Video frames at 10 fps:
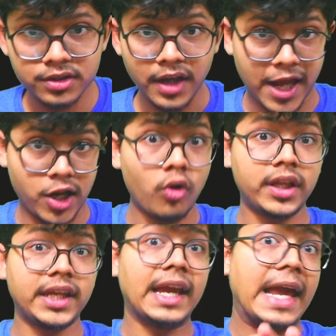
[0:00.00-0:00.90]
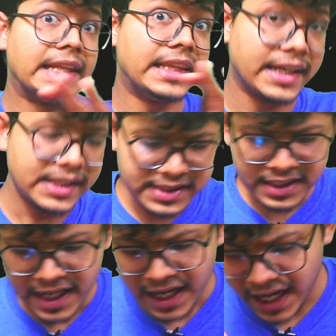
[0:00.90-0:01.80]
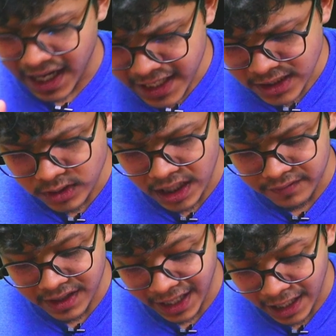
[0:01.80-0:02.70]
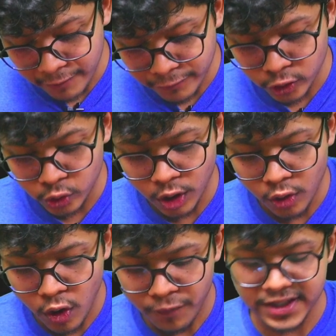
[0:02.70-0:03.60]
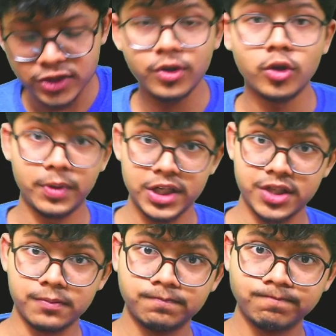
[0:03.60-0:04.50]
and not taking anything else, I know I will have to do a O of n square operation.